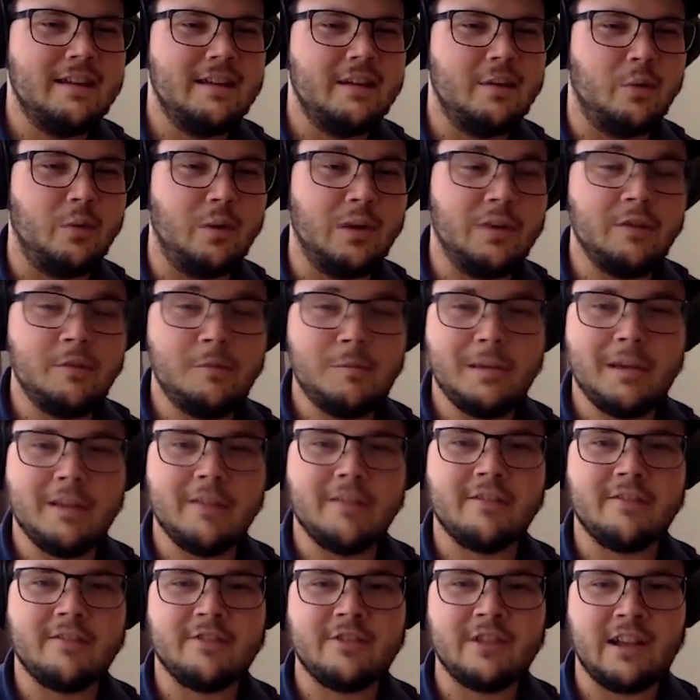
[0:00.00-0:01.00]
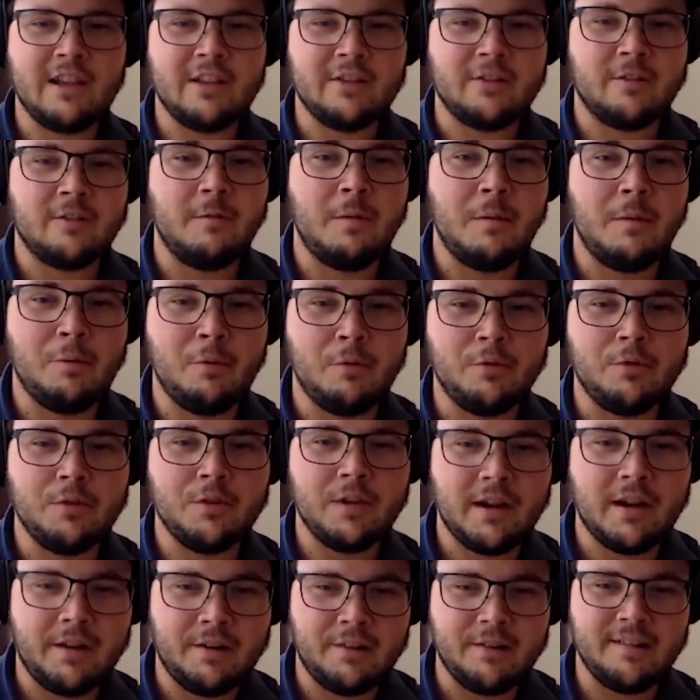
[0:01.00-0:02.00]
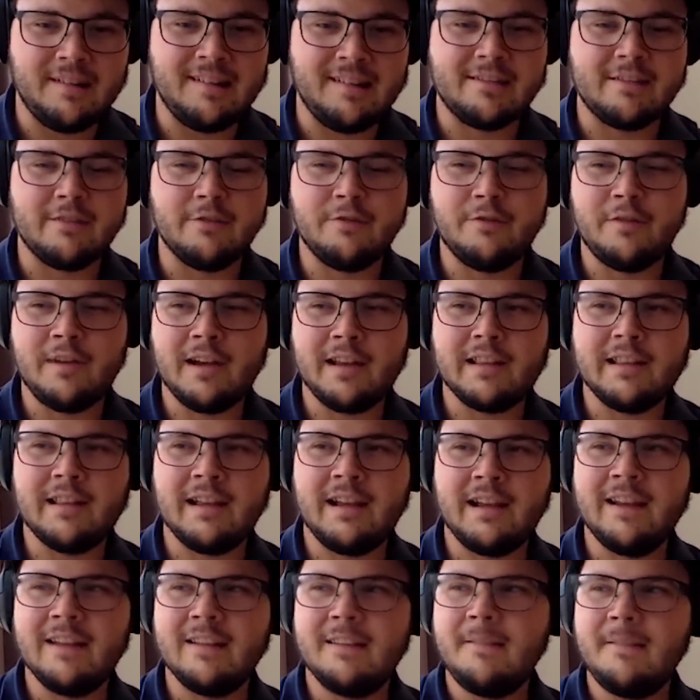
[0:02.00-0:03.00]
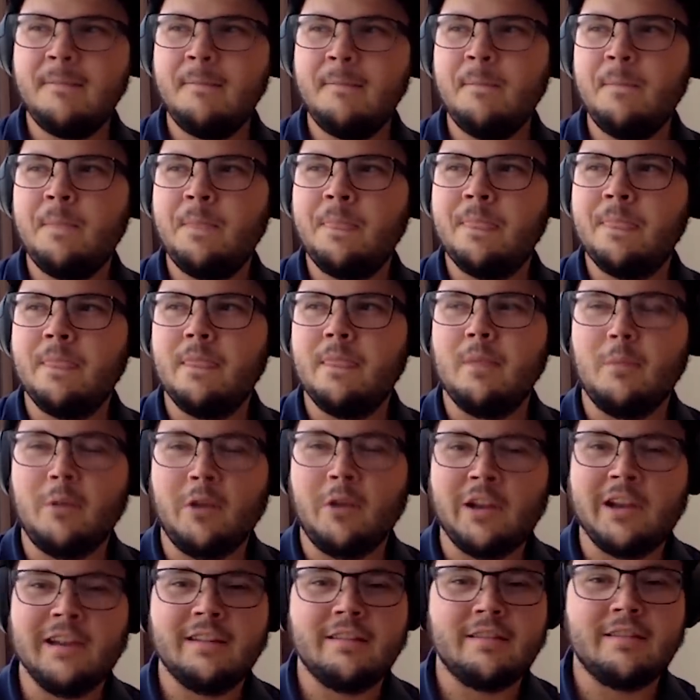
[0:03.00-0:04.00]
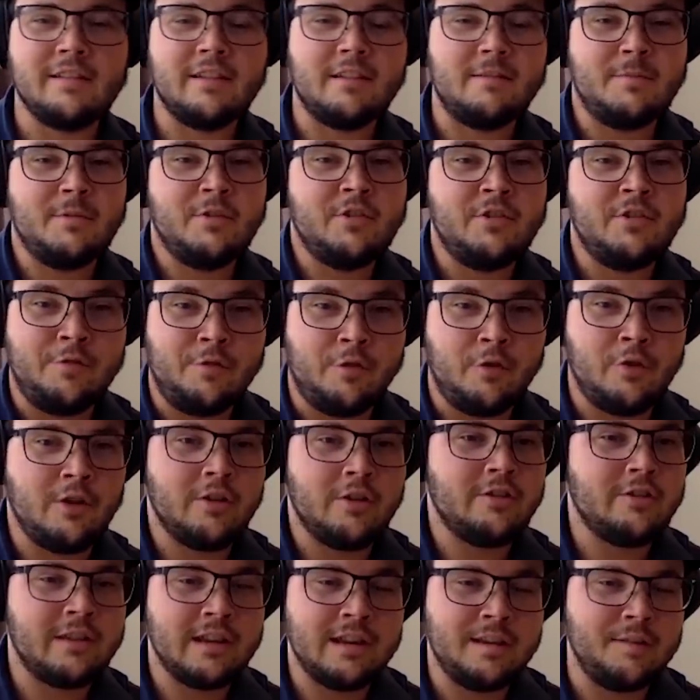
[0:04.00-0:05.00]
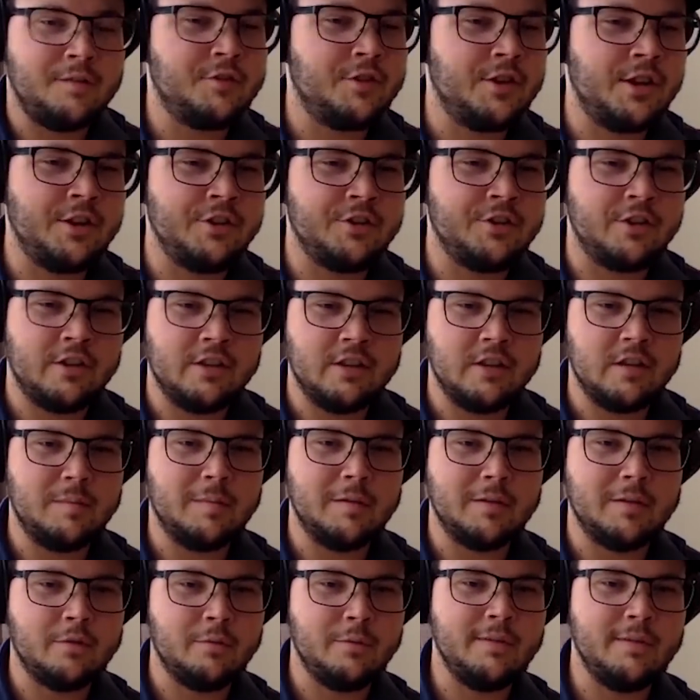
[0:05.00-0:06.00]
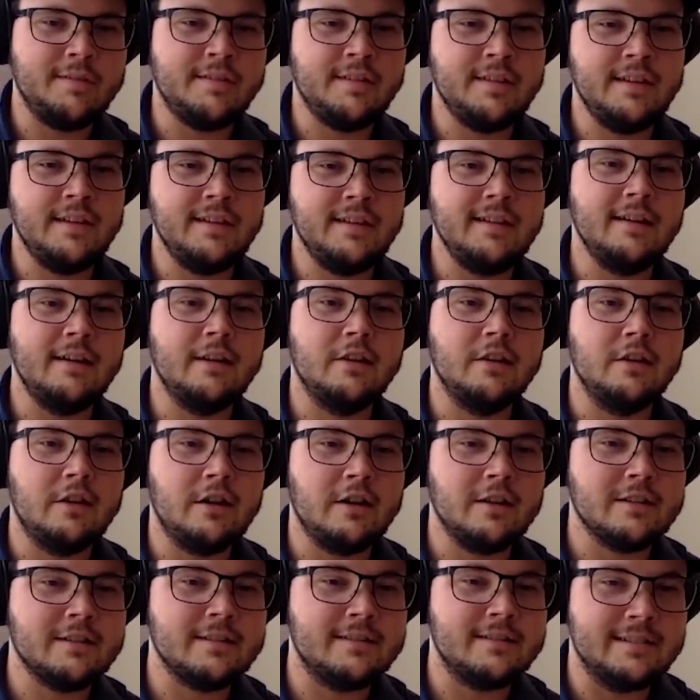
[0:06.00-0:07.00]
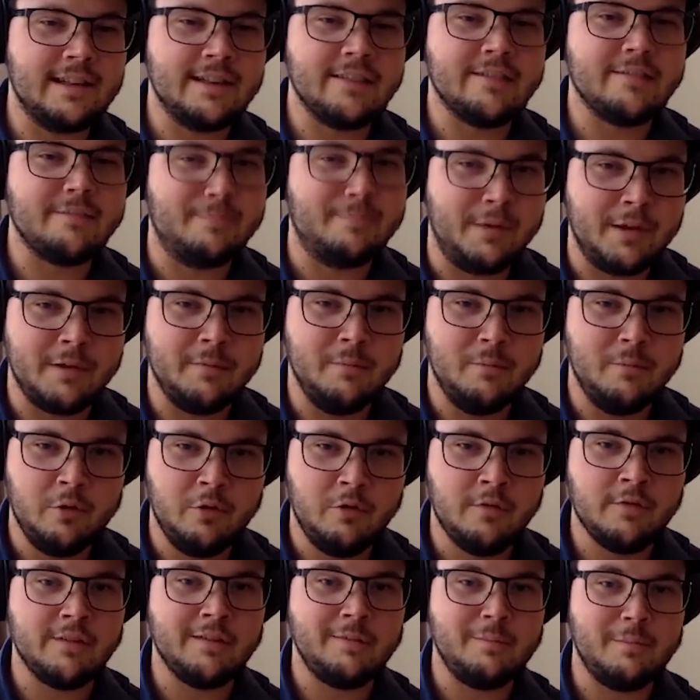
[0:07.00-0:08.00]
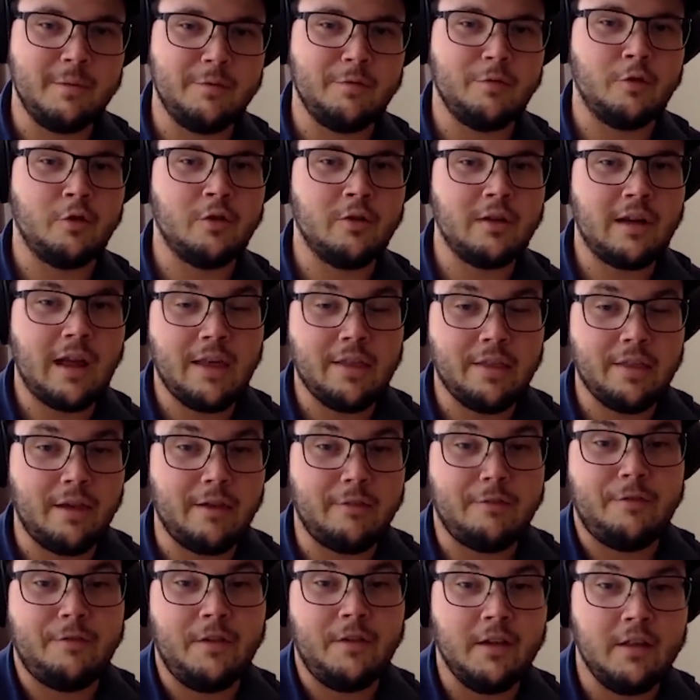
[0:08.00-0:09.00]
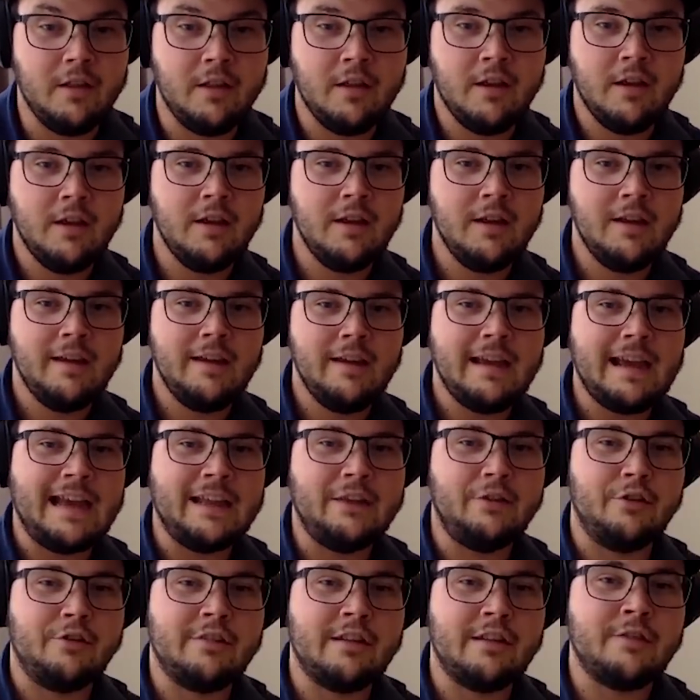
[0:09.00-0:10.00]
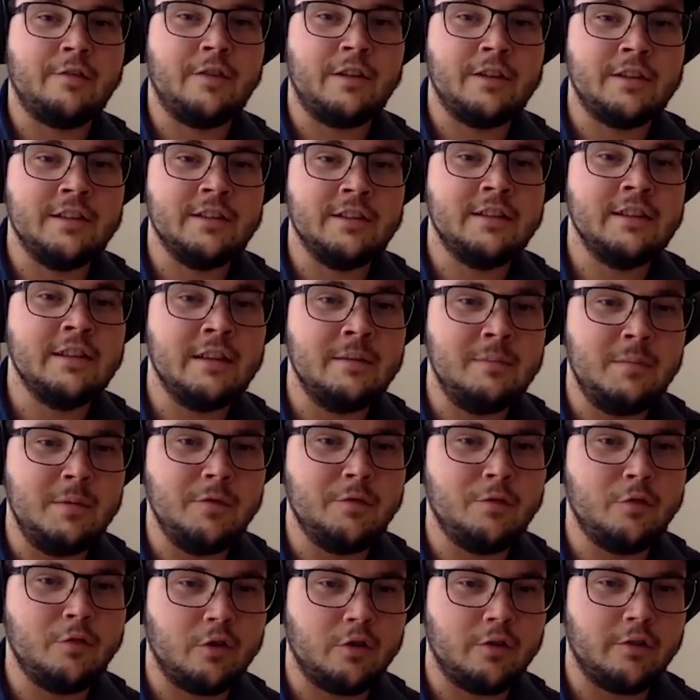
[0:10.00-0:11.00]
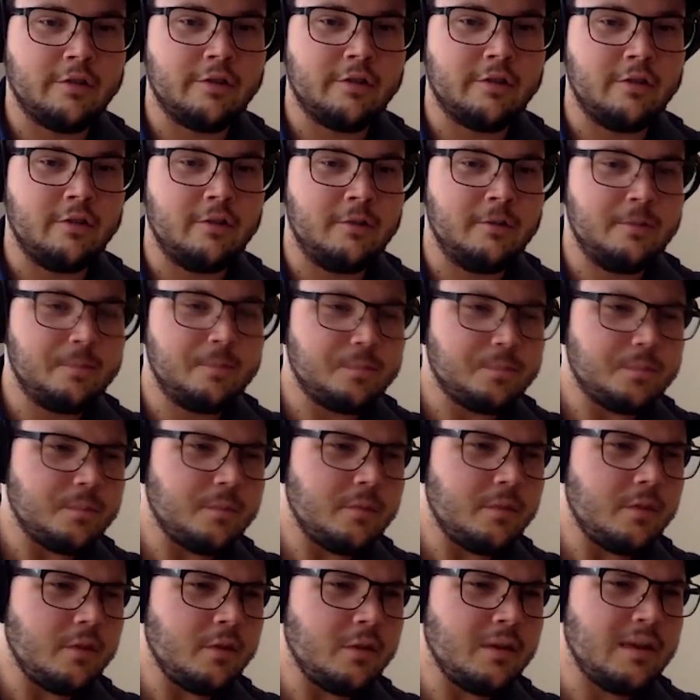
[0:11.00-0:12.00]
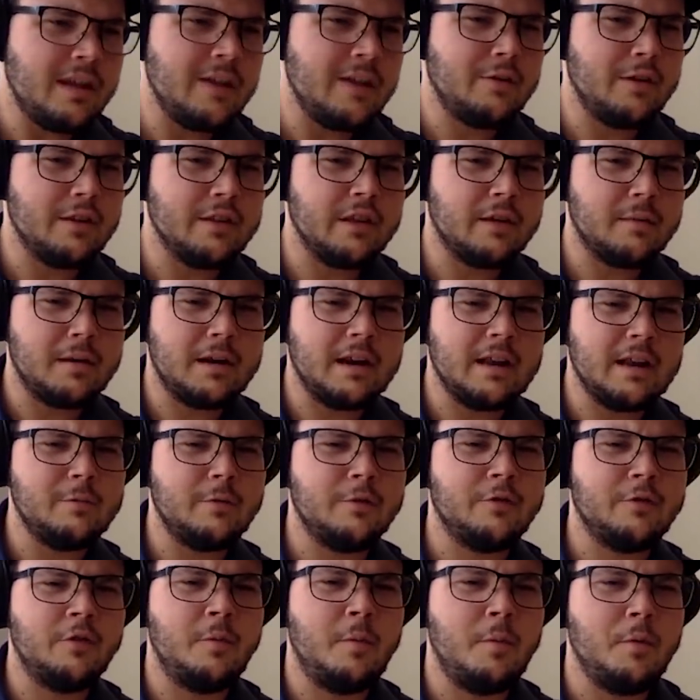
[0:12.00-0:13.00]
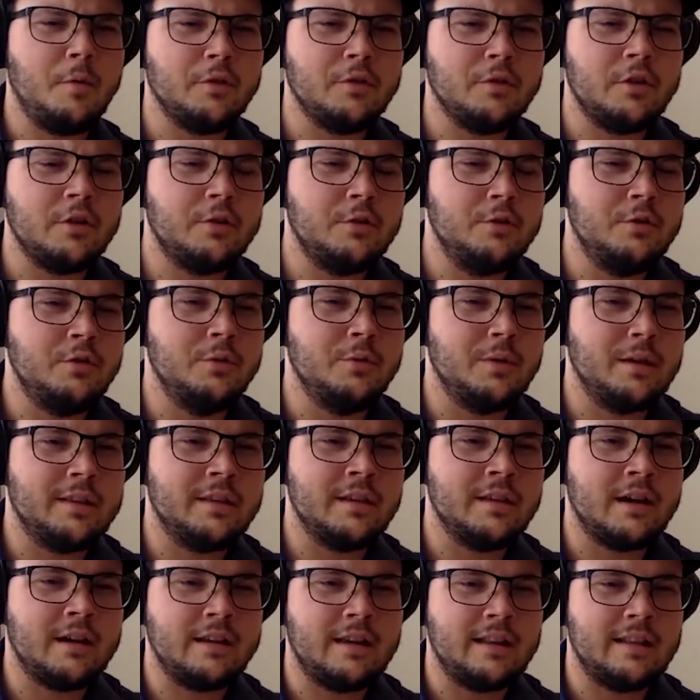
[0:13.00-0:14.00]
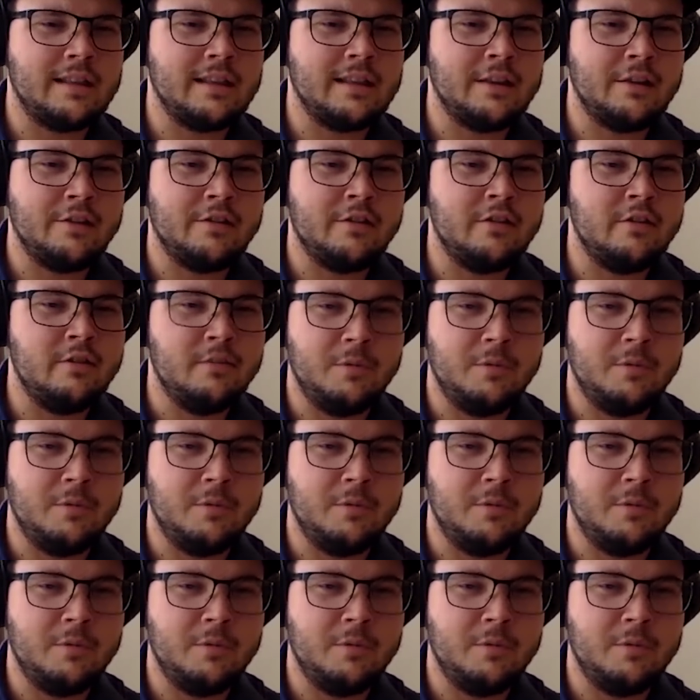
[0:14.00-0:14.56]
one of the biggest challenges for people now is the fact that the markets, especially forex, are kind of changing a little bit. So we see a lot less big moves than before. I, I feel, and there's less volatility than before. So I don't want to talk about that. But for people not knowing you right now that didn't see you